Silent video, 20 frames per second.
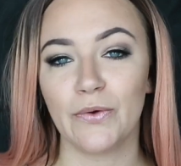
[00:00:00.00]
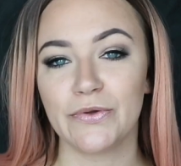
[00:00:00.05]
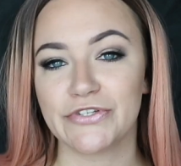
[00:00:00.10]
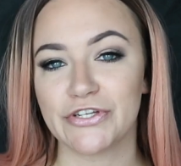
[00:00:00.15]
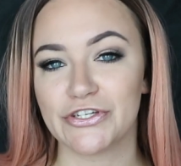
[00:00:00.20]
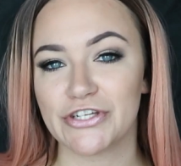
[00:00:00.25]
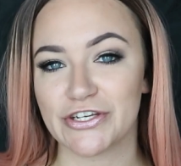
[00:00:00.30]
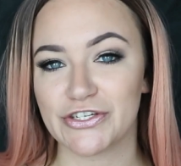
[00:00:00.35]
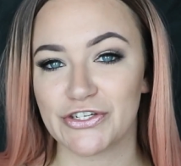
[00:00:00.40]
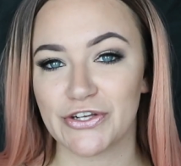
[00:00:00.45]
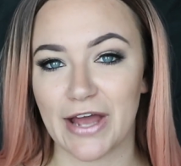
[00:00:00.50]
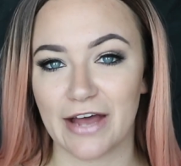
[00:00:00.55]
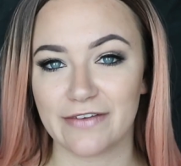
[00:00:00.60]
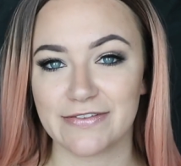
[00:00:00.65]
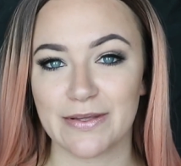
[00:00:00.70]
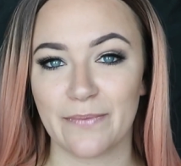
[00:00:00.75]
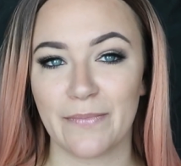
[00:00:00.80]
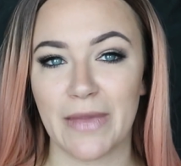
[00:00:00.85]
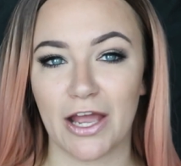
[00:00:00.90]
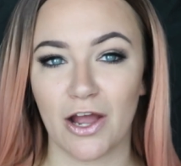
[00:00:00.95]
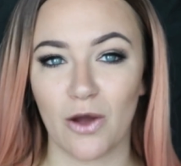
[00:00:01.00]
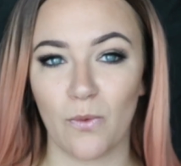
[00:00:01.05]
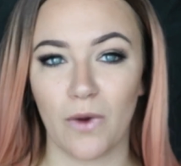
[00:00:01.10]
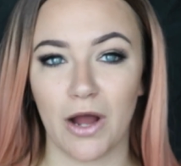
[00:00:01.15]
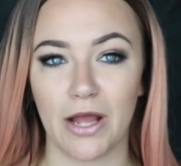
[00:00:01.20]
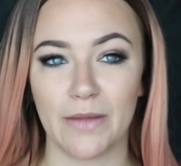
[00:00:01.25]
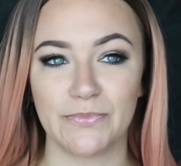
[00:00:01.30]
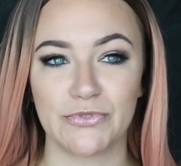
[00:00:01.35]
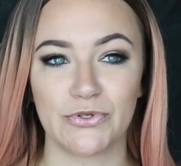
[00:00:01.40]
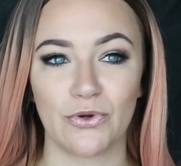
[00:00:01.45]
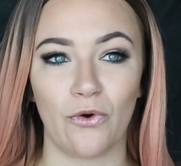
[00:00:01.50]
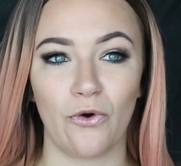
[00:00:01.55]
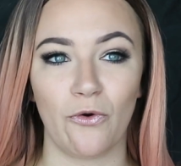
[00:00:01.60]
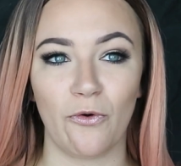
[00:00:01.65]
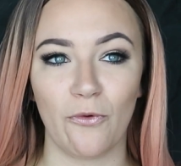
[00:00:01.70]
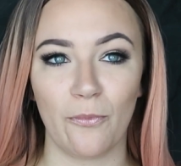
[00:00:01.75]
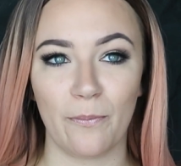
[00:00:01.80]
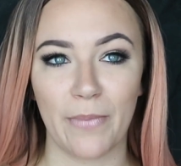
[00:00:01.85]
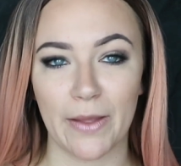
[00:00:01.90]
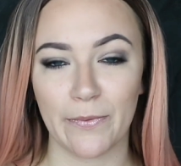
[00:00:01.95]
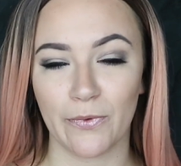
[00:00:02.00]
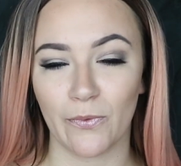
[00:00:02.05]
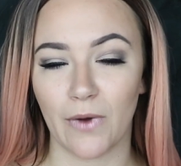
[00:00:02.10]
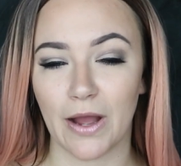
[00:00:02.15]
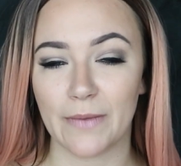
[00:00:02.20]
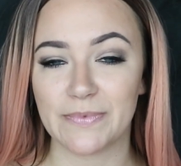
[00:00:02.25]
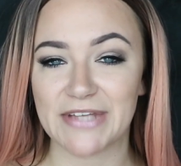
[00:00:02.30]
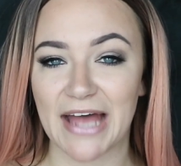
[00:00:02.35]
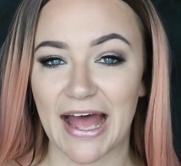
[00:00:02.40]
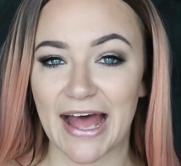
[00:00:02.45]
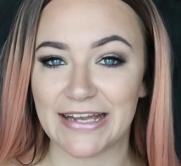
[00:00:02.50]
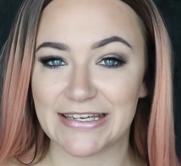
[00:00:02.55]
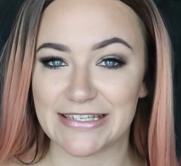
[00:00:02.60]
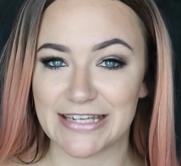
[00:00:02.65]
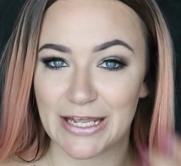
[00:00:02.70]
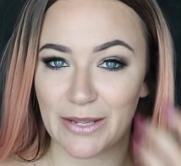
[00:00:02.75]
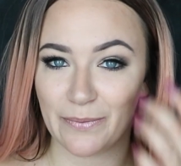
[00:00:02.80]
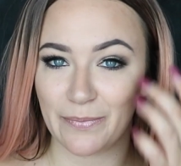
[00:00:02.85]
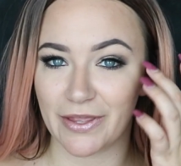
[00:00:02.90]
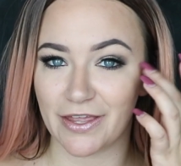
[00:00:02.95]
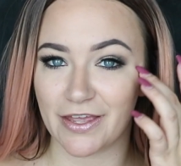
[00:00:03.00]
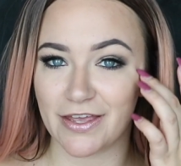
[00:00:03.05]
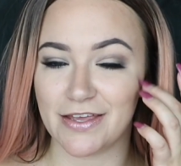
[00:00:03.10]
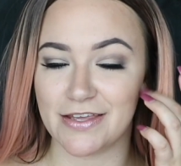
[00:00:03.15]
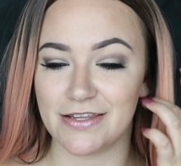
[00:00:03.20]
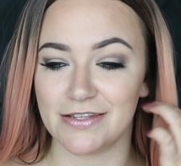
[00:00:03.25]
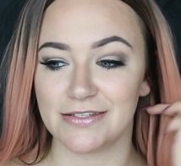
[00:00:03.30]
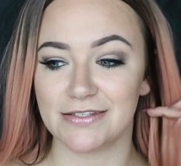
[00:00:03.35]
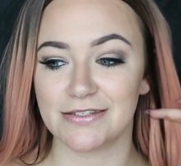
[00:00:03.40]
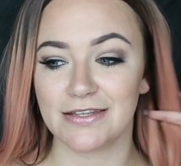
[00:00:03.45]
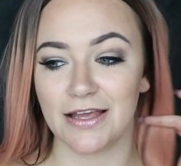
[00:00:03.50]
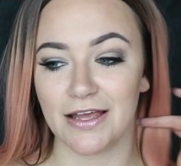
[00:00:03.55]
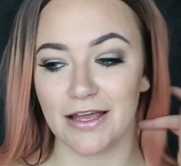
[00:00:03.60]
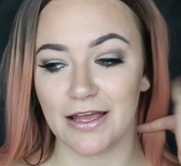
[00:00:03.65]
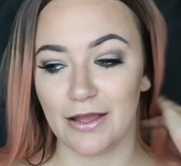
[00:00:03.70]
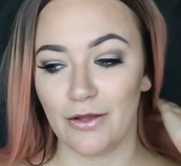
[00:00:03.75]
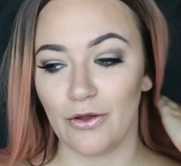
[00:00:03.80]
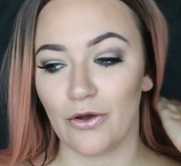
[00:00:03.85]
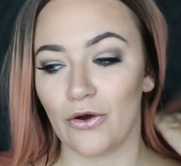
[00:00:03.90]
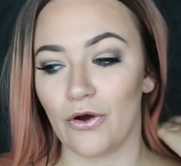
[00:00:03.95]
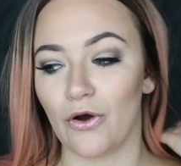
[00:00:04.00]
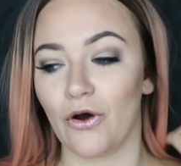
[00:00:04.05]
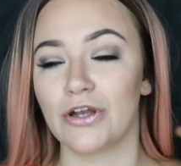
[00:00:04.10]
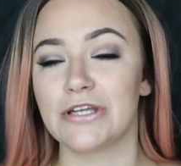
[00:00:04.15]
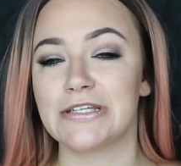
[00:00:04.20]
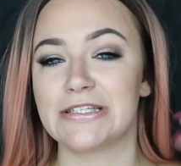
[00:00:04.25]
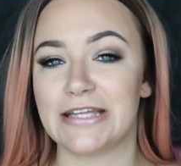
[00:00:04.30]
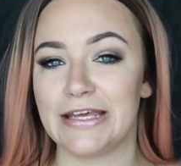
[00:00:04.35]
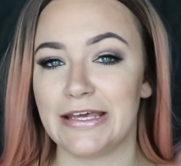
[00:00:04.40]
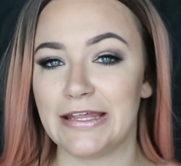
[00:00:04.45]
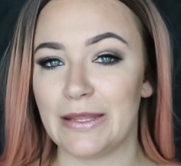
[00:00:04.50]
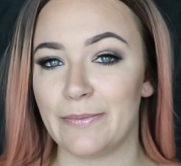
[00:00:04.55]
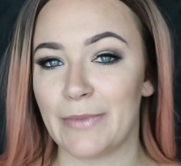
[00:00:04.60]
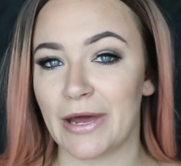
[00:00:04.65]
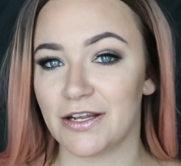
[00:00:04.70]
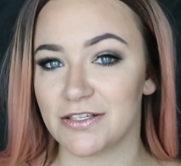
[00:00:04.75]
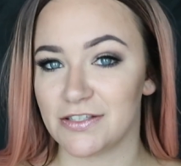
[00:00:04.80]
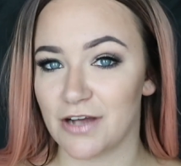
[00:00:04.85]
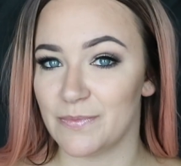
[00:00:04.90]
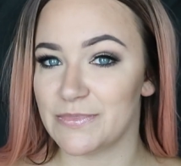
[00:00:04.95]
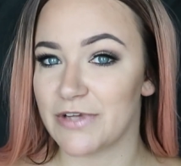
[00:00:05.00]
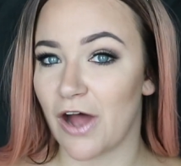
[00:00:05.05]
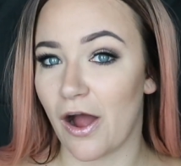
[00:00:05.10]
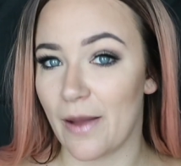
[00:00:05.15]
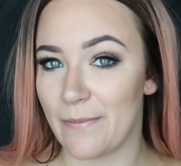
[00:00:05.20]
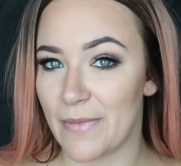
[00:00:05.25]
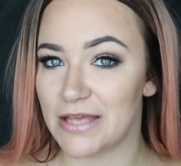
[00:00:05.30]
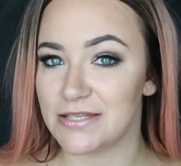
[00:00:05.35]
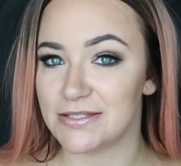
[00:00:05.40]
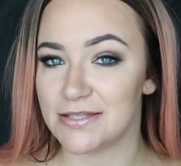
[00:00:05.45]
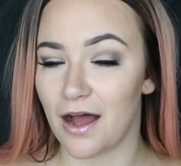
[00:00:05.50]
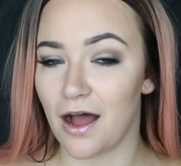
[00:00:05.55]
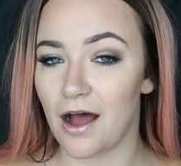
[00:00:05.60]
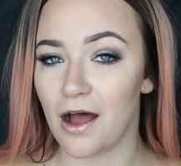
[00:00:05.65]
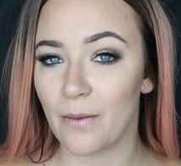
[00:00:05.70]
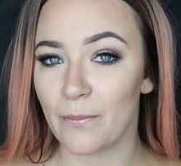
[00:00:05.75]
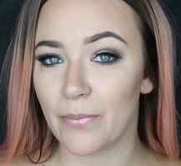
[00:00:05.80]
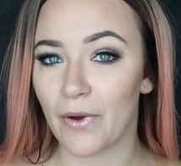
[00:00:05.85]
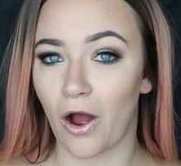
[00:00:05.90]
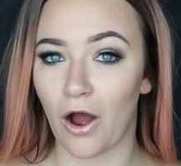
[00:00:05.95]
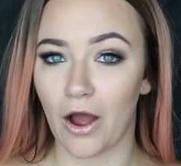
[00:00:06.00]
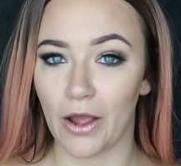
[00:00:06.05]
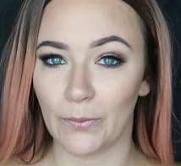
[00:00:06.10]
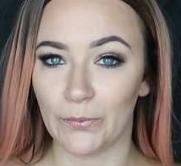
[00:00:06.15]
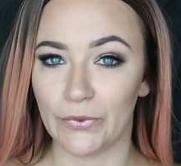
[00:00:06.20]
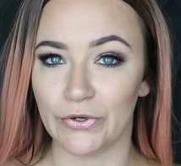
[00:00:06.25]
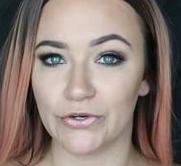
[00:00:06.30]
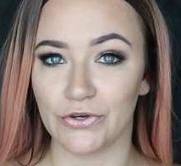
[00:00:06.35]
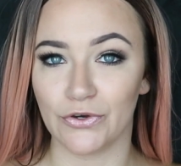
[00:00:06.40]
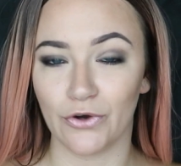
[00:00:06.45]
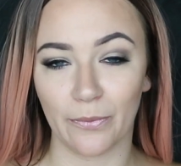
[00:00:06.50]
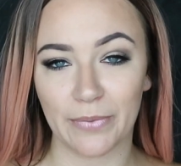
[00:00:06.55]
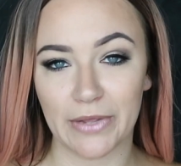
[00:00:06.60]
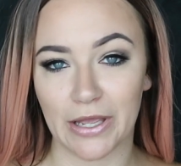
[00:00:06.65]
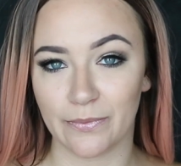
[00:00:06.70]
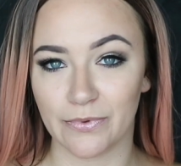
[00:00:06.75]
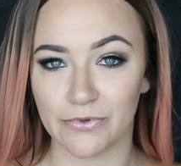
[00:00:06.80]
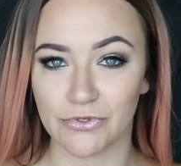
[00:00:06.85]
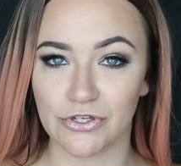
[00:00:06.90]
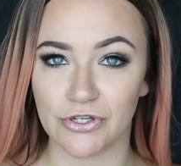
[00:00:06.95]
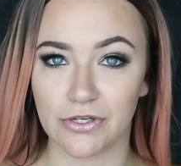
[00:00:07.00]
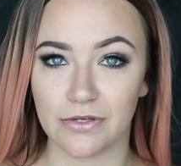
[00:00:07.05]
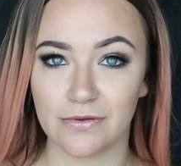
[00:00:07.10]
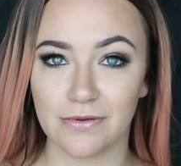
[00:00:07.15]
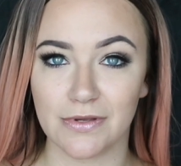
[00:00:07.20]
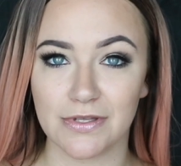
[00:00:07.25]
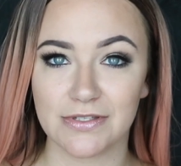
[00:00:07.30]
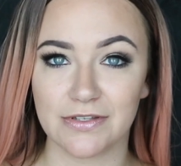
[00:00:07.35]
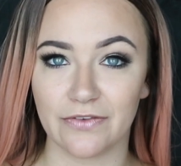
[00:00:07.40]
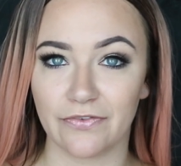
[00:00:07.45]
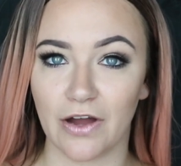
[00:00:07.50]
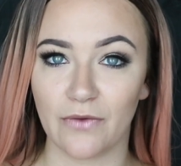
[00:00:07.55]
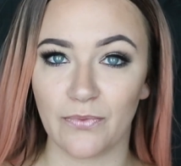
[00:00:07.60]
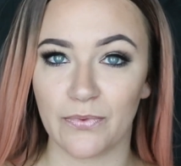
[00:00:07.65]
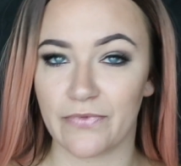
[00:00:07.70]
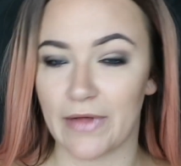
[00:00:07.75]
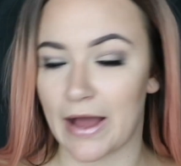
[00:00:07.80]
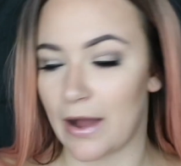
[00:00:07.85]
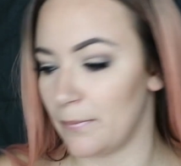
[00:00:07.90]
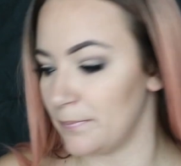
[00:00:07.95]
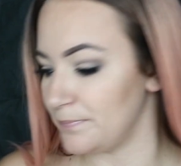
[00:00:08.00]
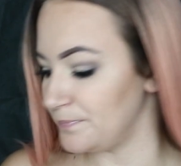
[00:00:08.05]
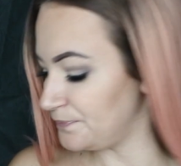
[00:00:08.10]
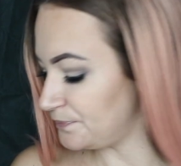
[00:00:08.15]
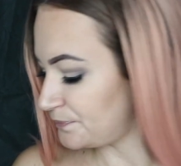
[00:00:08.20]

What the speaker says: I would suggest you have some makeup wipes or baby wipes handy, because honestly the amount of times I mess up, I would not be able to survive with them.